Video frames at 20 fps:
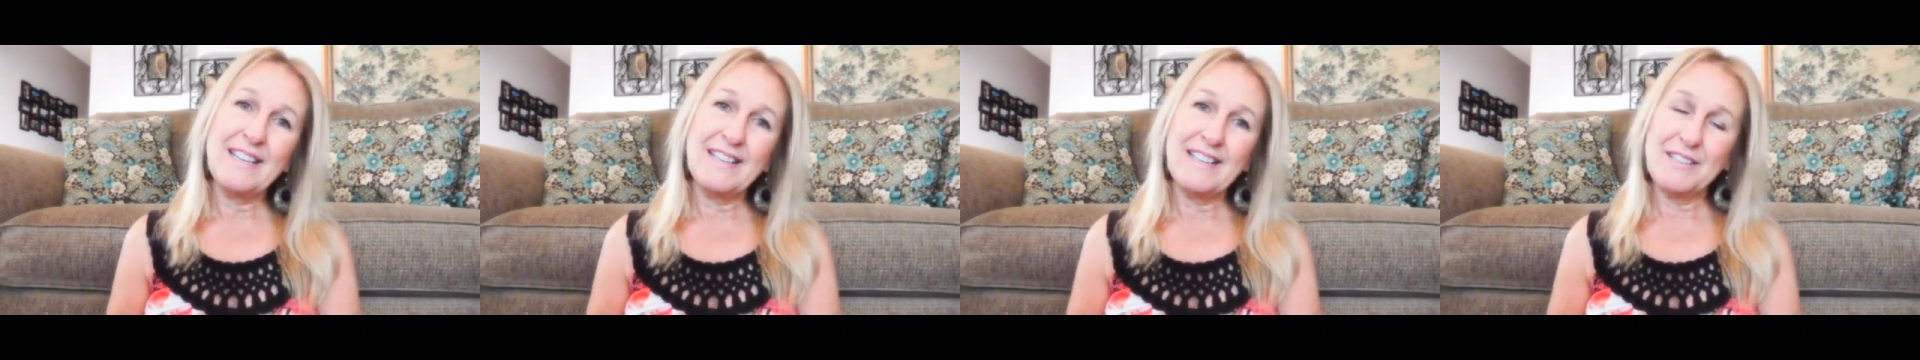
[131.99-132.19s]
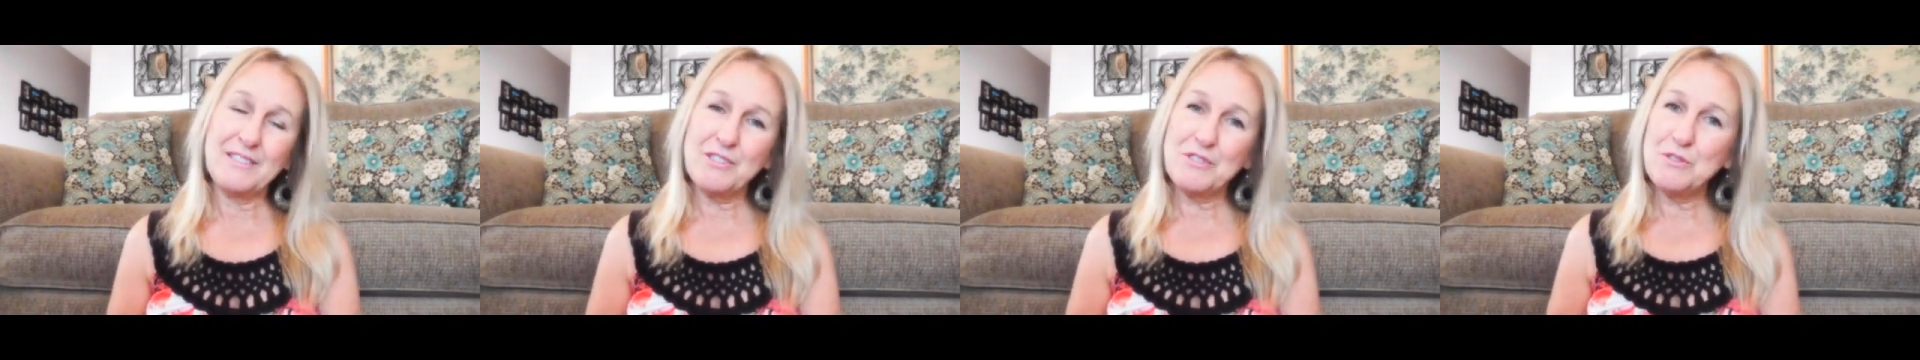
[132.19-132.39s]

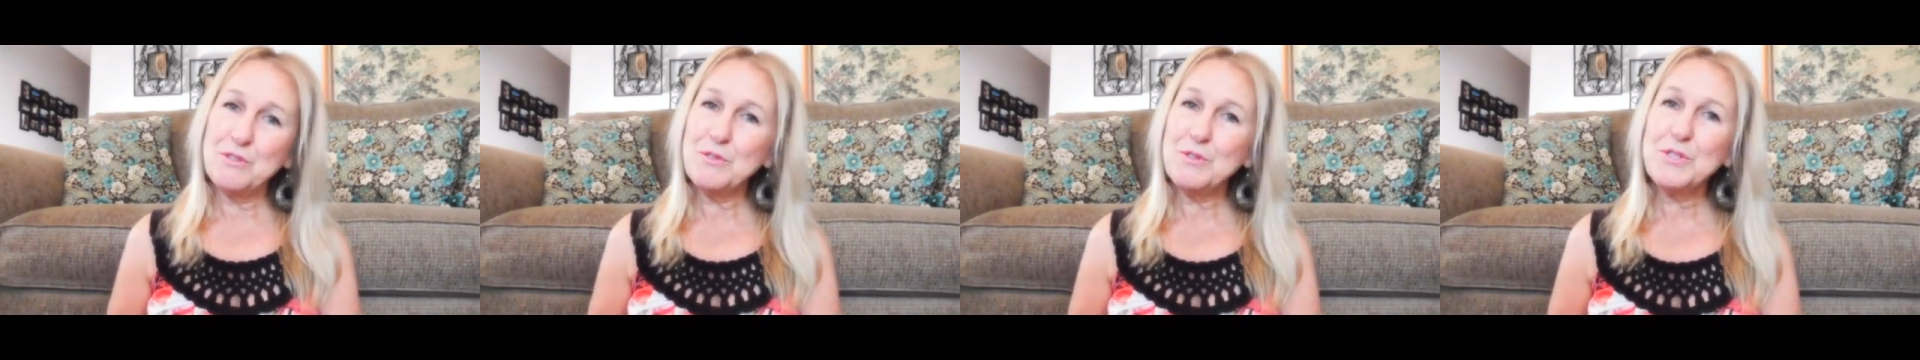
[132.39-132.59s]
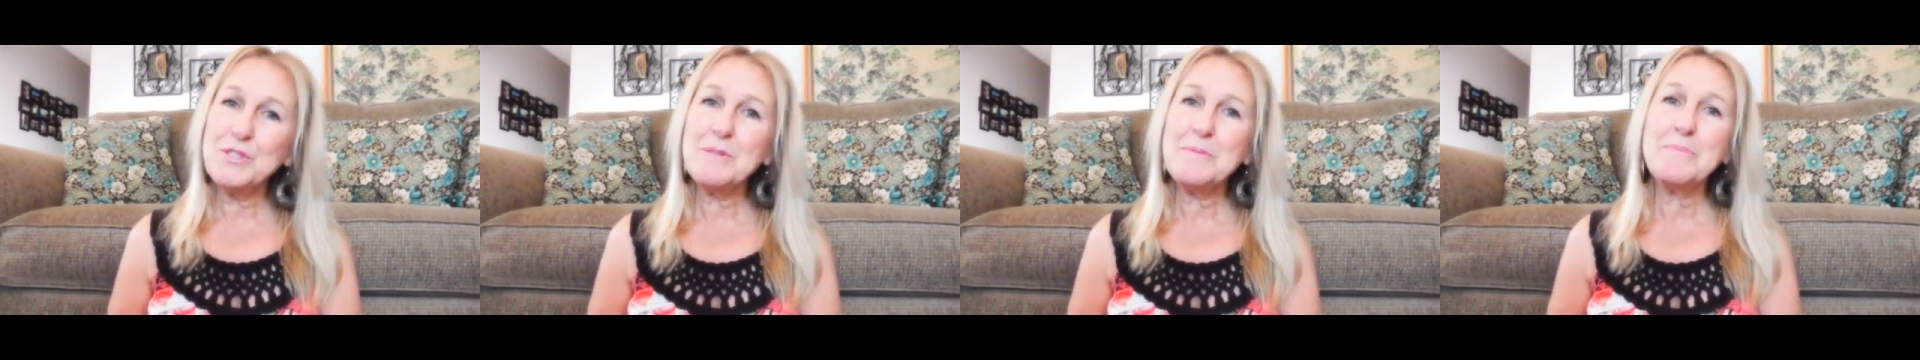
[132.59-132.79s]
Now,
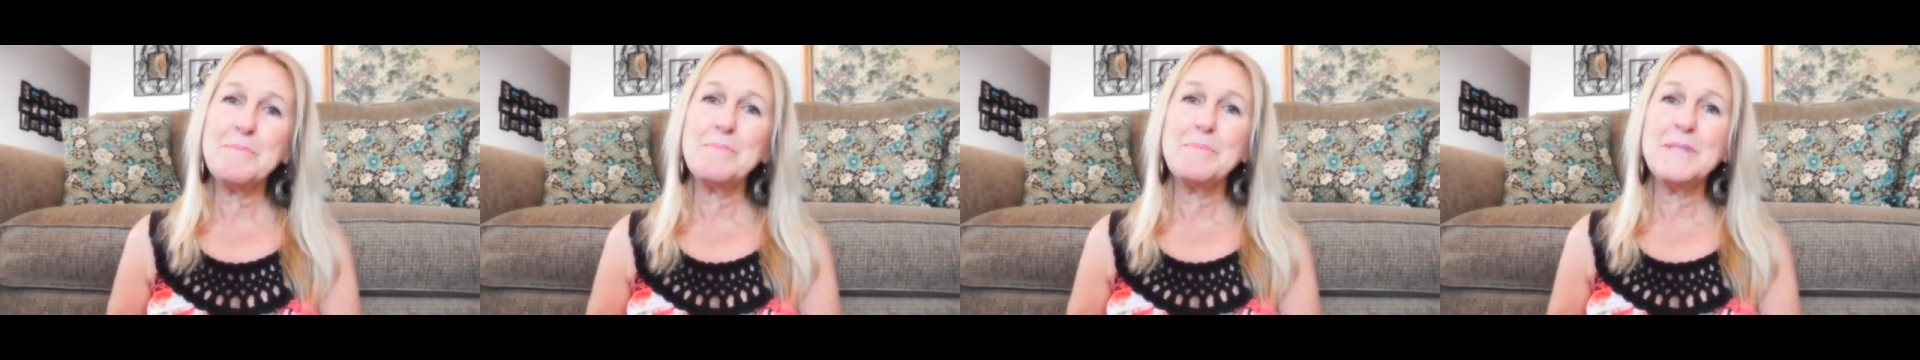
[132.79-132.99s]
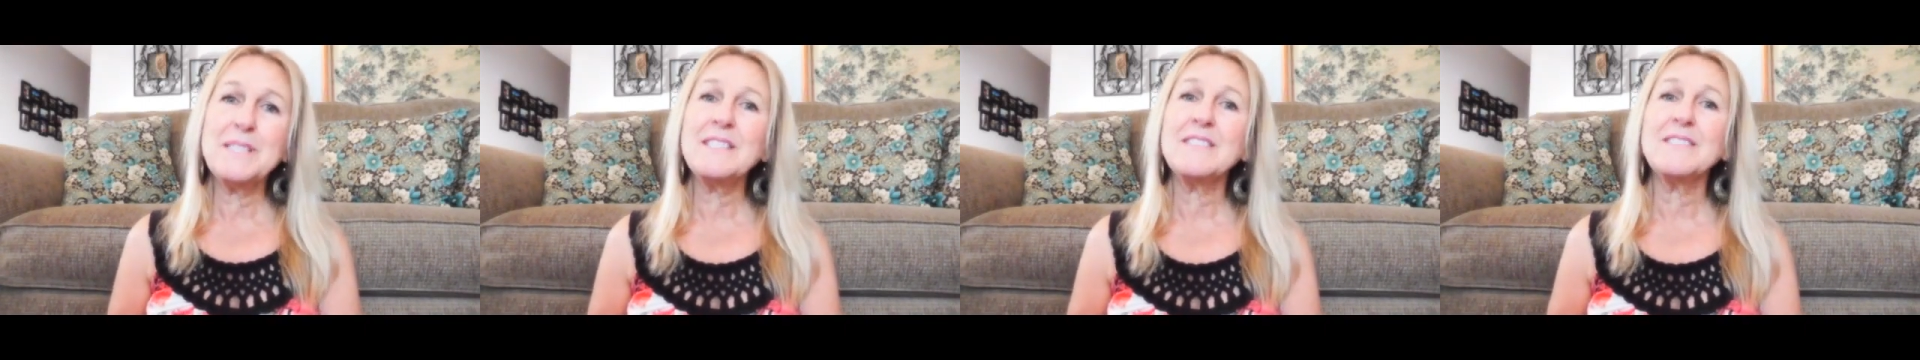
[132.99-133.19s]
school is a
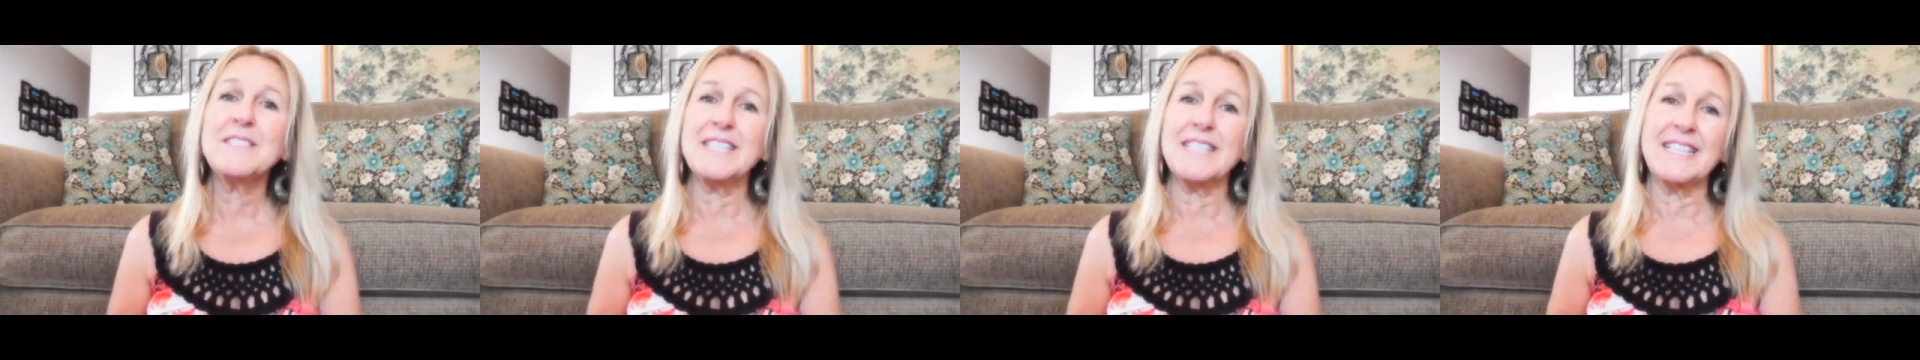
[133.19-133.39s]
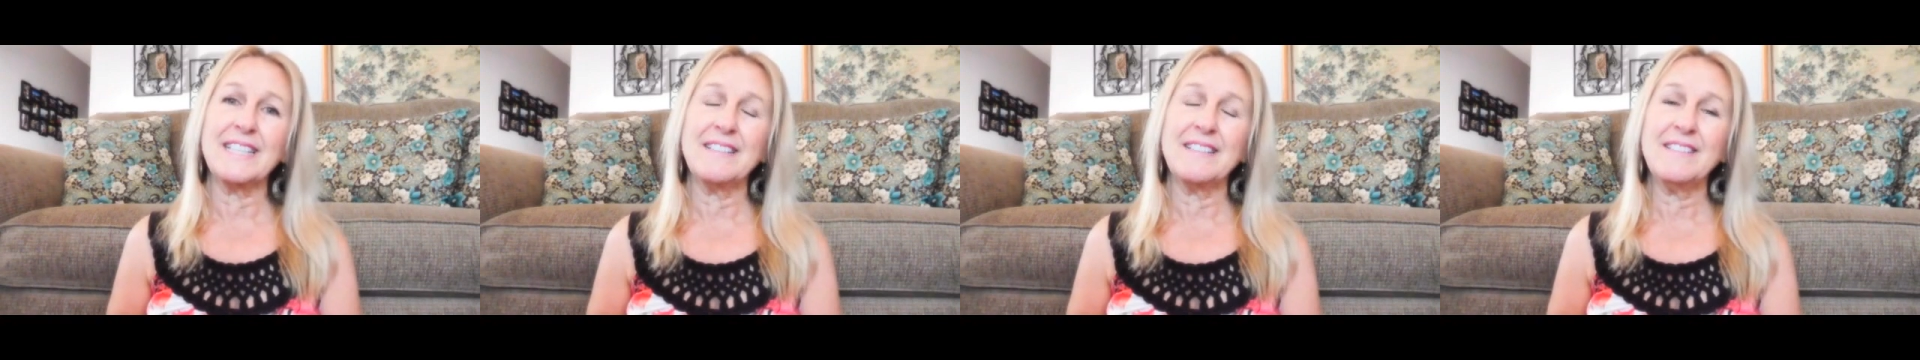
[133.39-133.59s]

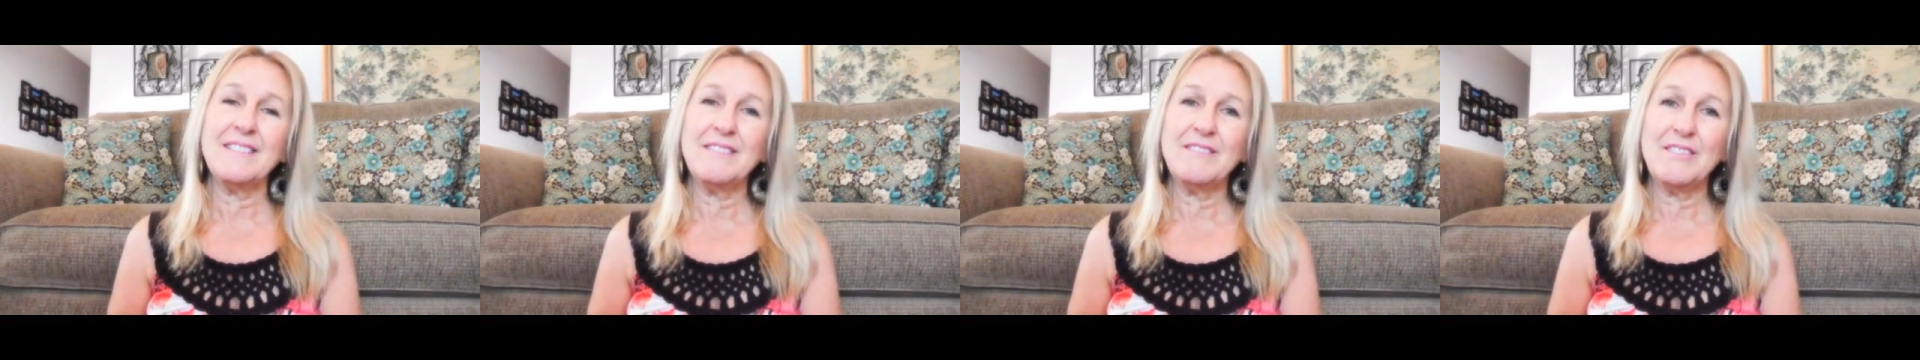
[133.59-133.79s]
building,